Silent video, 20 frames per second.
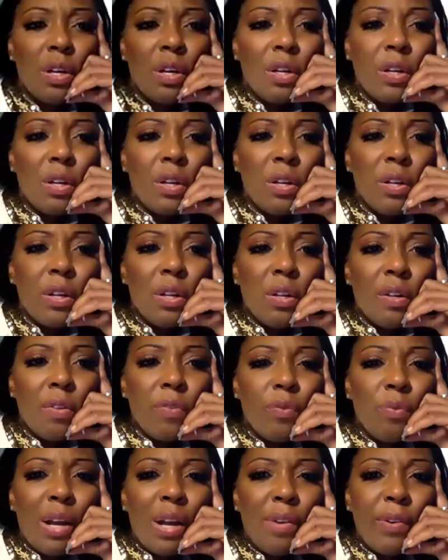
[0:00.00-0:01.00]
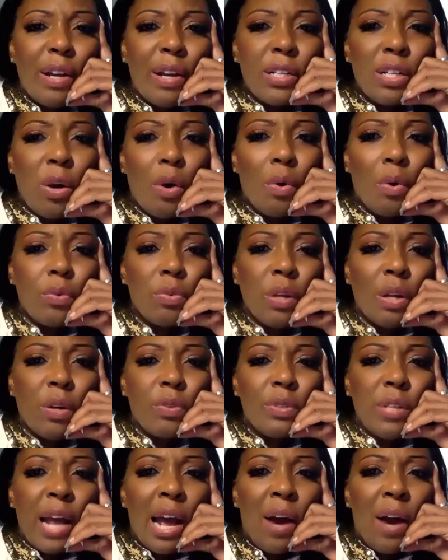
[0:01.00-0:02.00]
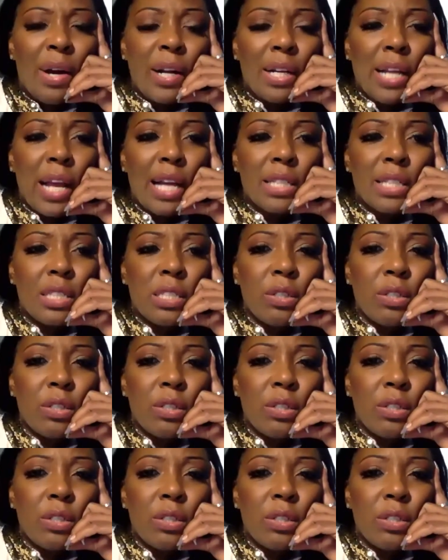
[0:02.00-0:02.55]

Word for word: Okay. Wait, wait, no, no. Now I can't.